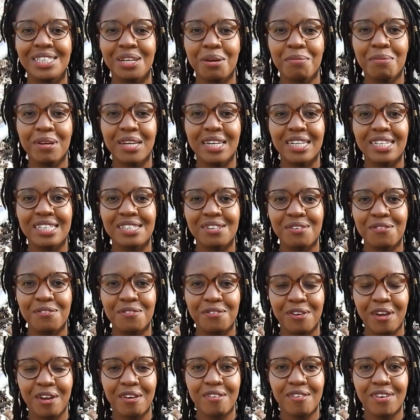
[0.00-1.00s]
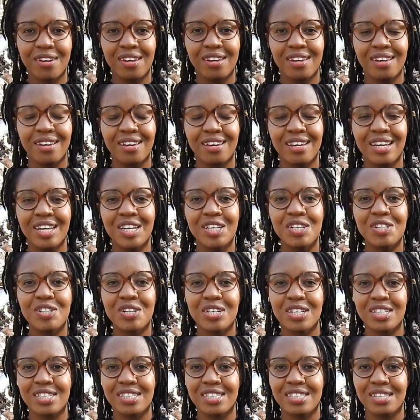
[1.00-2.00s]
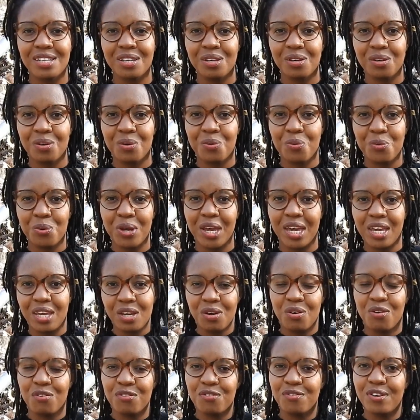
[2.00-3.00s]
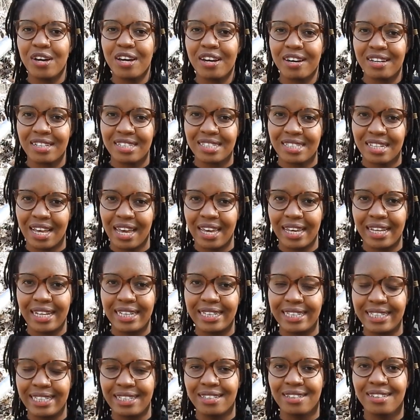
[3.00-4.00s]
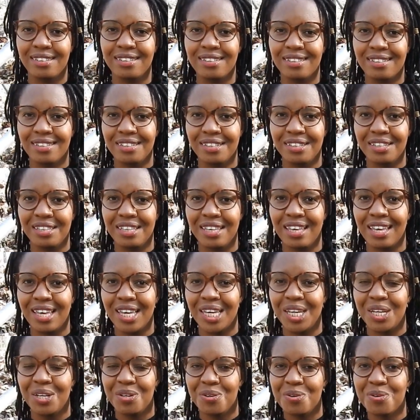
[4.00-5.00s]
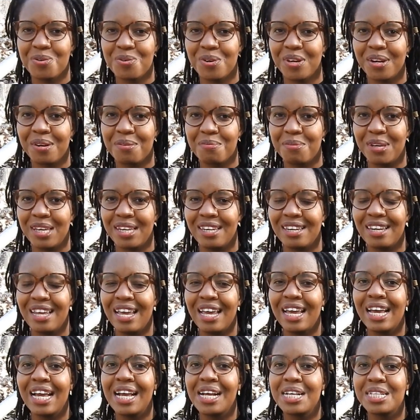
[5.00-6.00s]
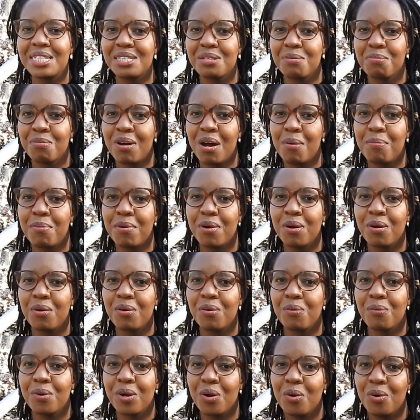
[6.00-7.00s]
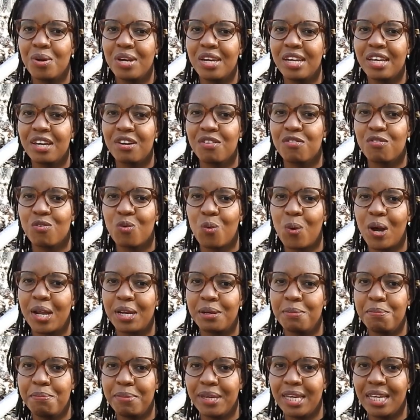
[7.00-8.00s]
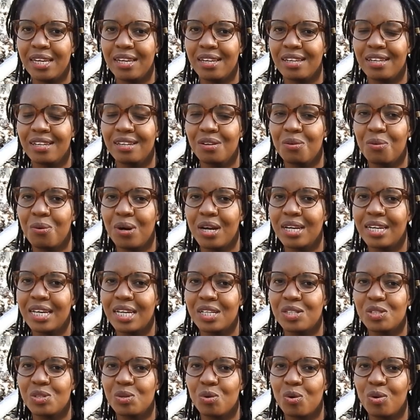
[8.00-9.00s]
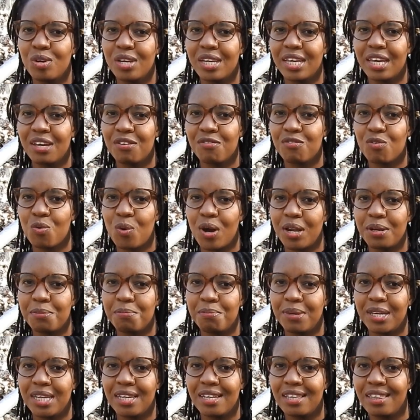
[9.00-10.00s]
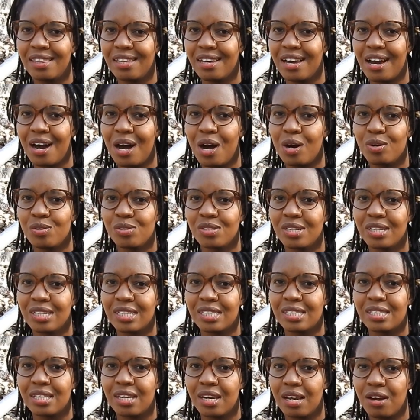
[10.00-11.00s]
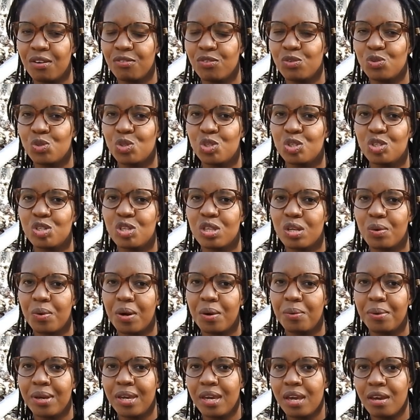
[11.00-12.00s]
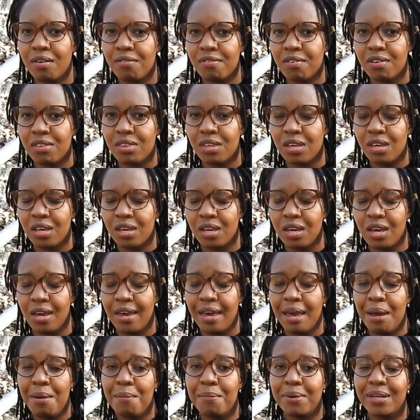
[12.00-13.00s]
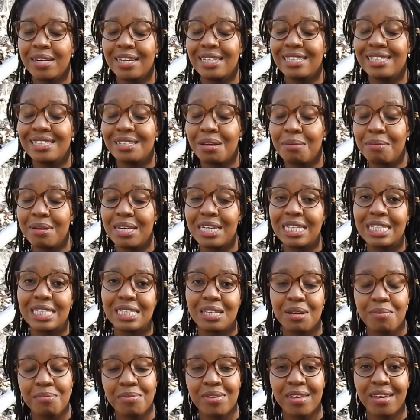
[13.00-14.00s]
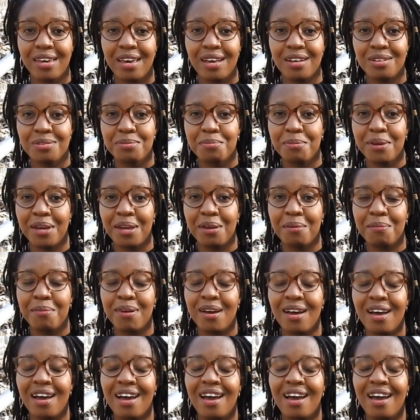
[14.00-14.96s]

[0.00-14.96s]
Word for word: German has a very interesting way of recycling you know what i mean in zimbabwe we only have one bin one has to only have one bin in their house and it's enough to just throw away everything but in german it's something else babe